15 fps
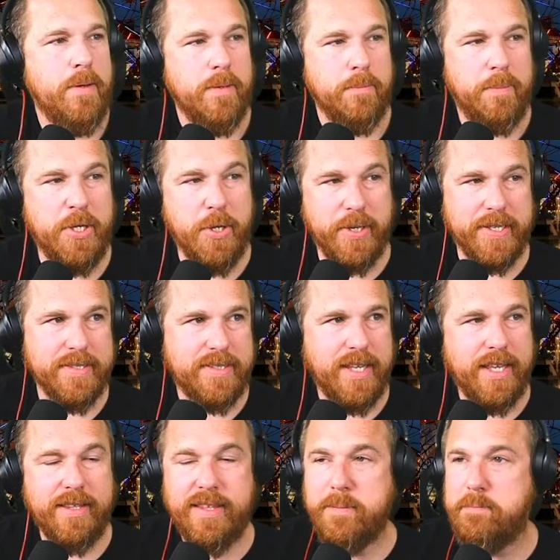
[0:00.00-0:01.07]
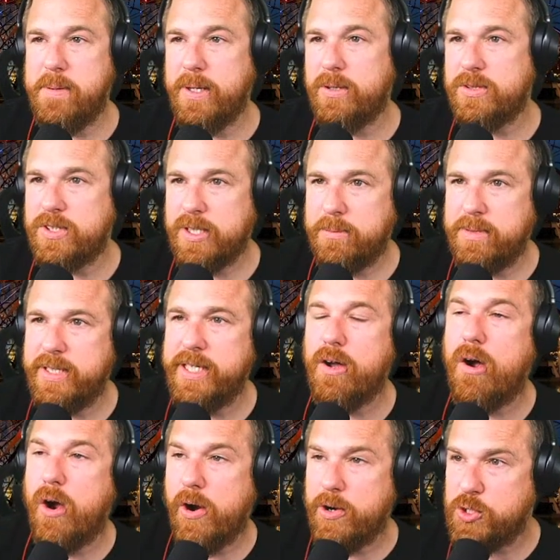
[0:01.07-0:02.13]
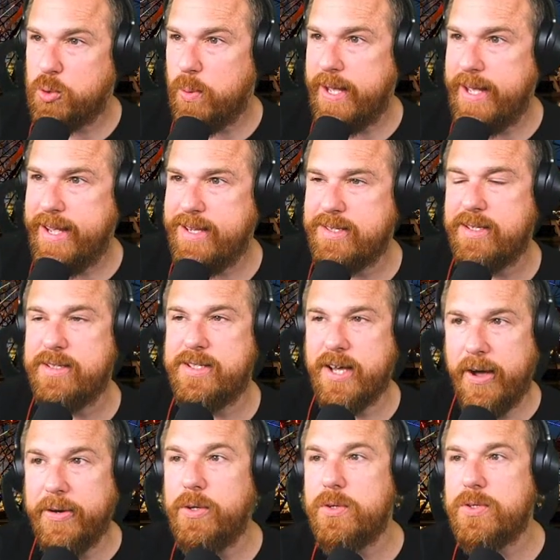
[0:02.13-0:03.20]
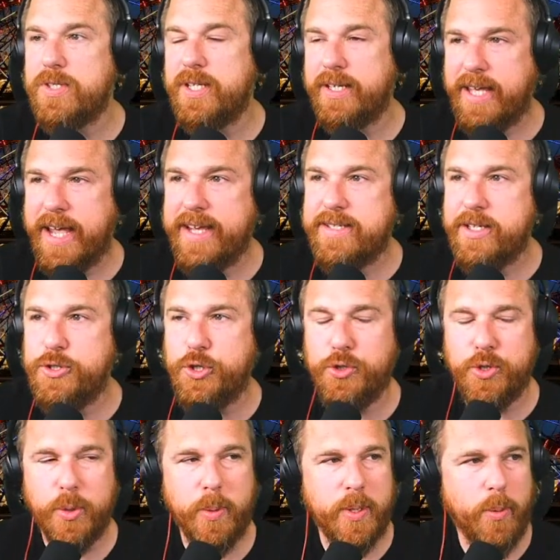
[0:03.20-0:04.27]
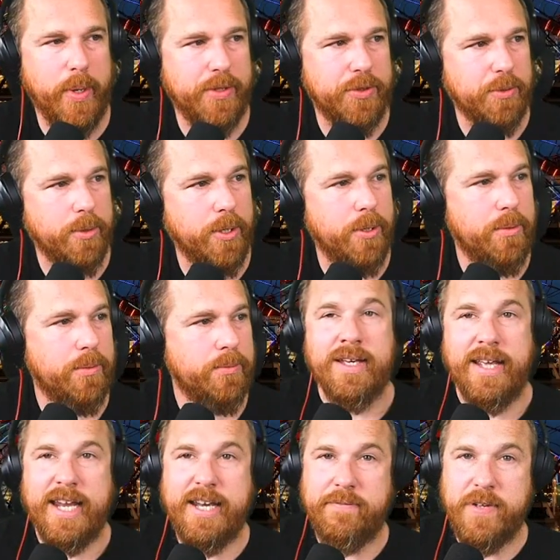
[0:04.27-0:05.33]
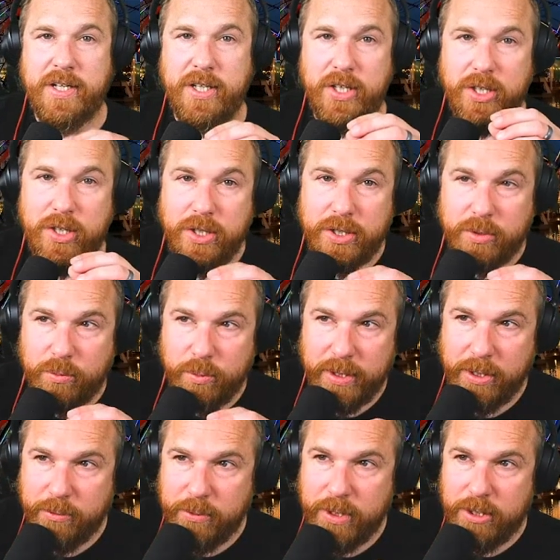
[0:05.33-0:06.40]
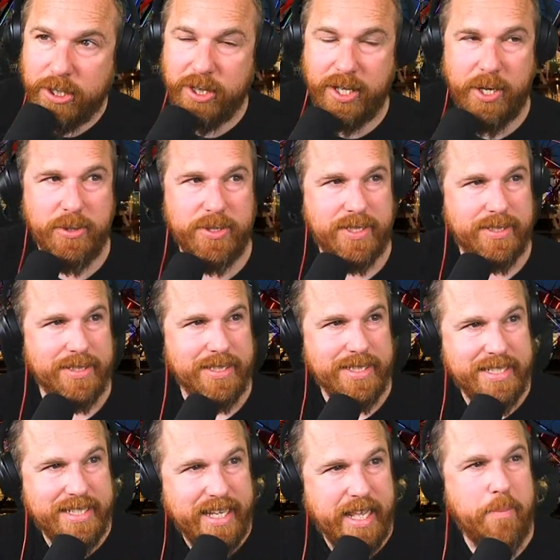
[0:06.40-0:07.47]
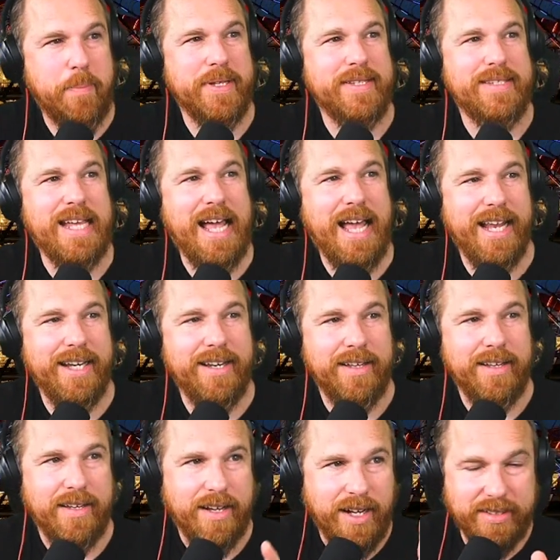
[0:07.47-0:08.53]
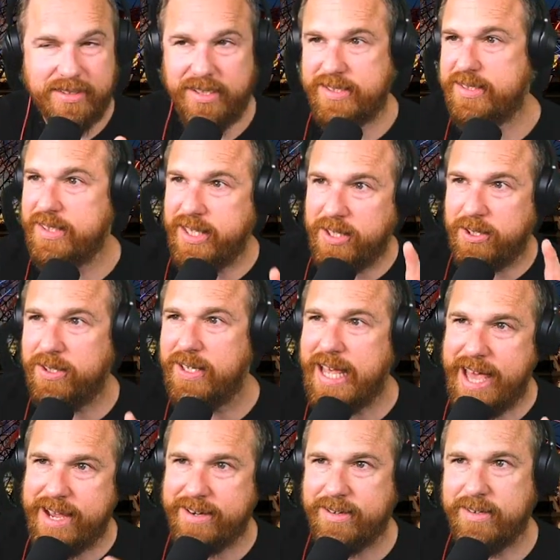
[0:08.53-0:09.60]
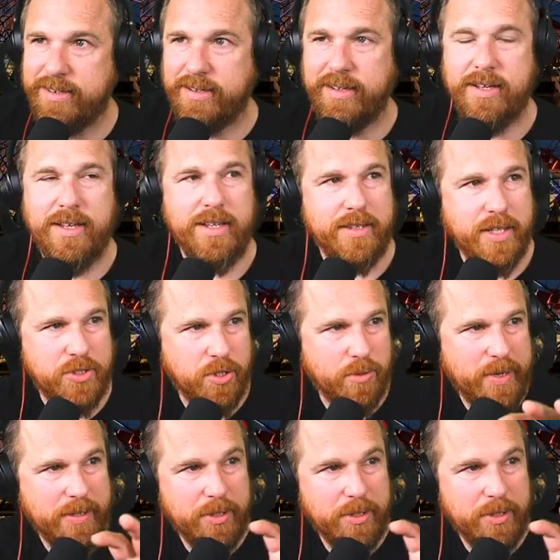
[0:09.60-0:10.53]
But you can see they built some of the archways and tunnels that Casey Jr. would have went through. And if you look real, real close, deep inside on this little ladder that's around